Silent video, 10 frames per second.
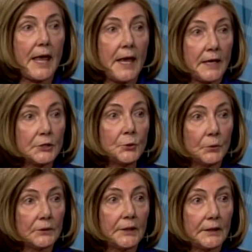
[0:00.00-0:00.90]

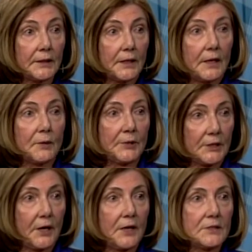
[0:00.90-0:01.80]
annually
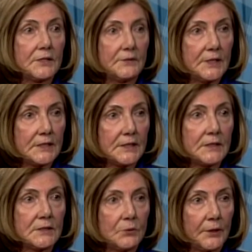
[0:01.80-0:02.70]
because of these
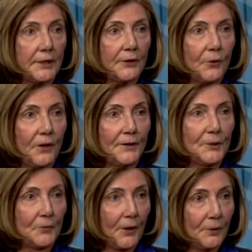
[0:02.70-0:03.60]
indoor air
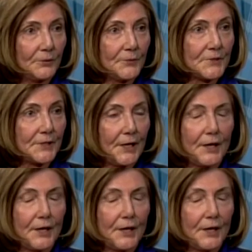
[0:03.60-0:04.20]
quality problems.